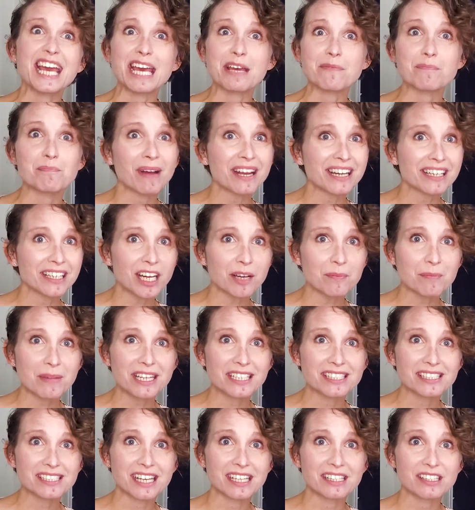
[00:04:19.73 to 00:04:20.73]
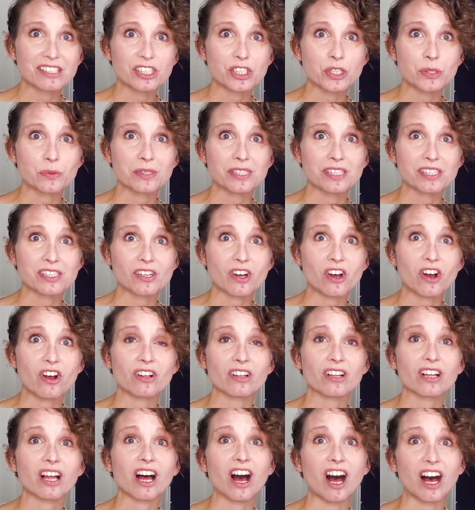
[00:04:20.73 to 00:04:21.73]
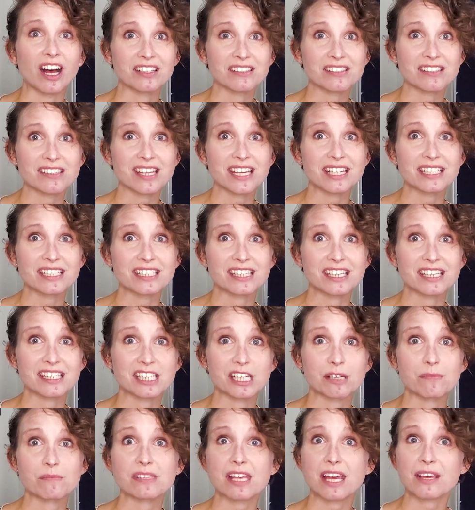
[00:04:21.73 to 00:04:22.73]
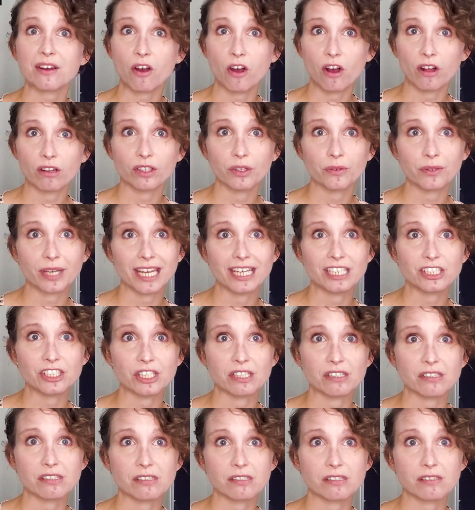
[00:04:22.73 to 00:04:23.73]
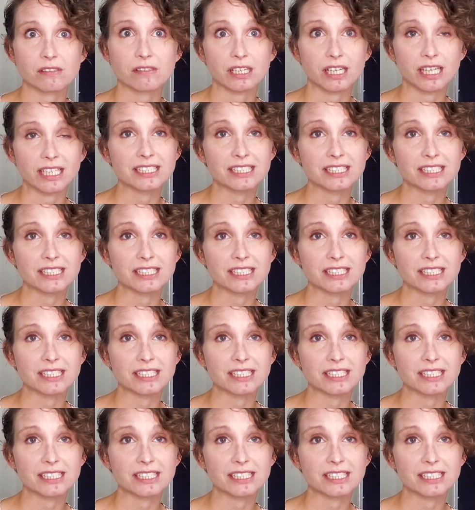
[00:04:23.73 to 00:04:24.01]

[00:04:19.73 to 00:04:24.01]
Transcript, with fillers: it might not make sense to install on-site systems at all locations.